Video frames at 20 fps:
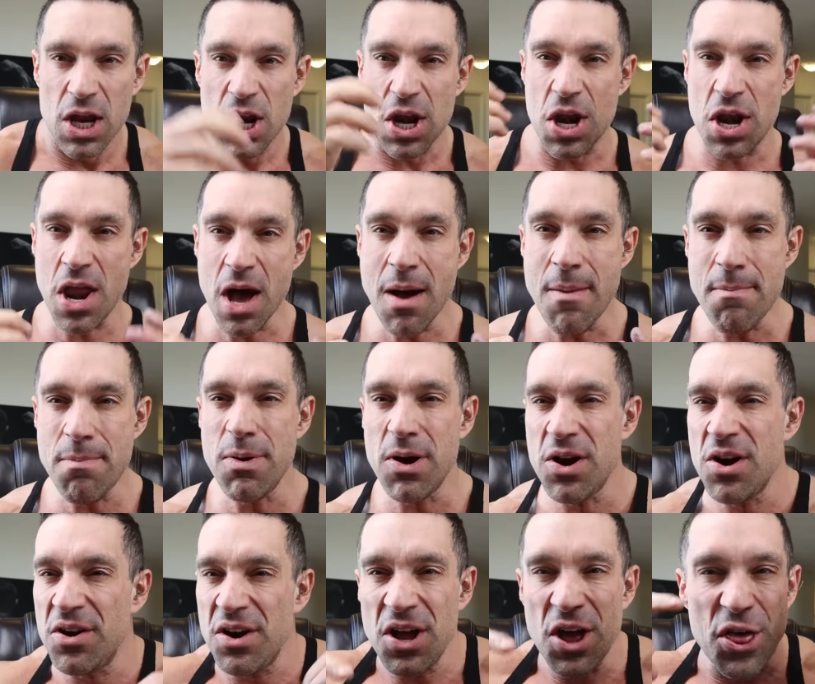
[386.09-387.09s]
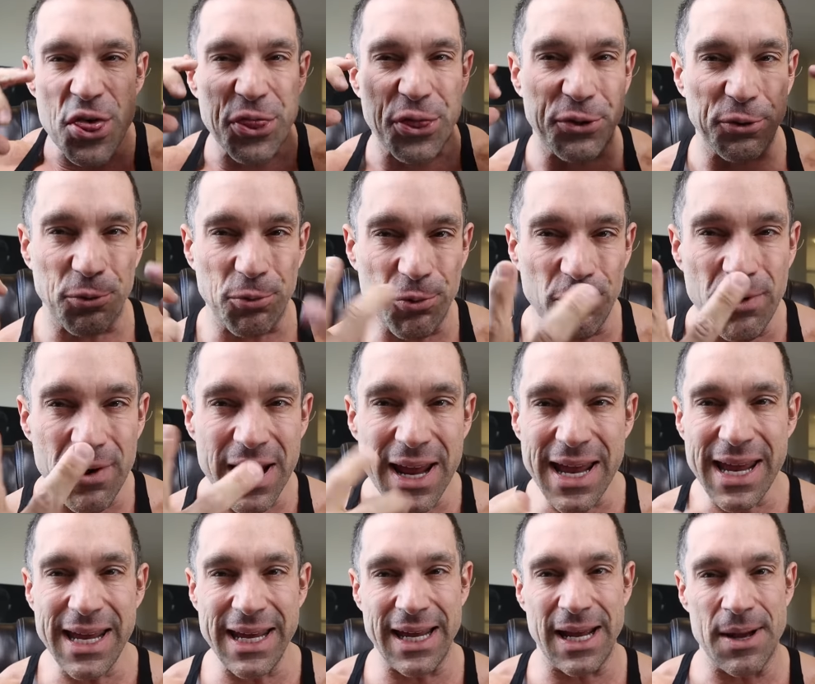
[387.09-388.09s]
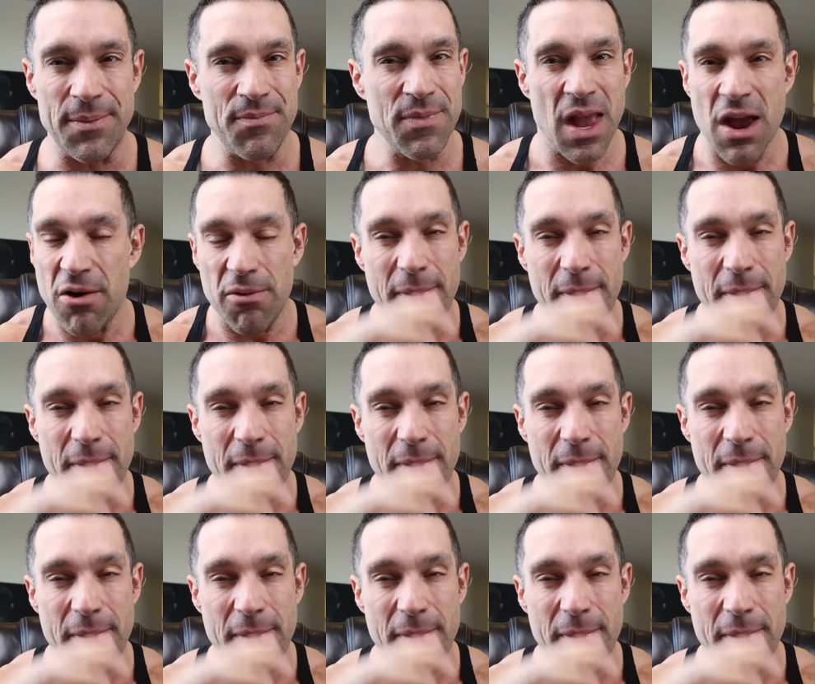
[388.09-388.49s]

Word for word: Number three.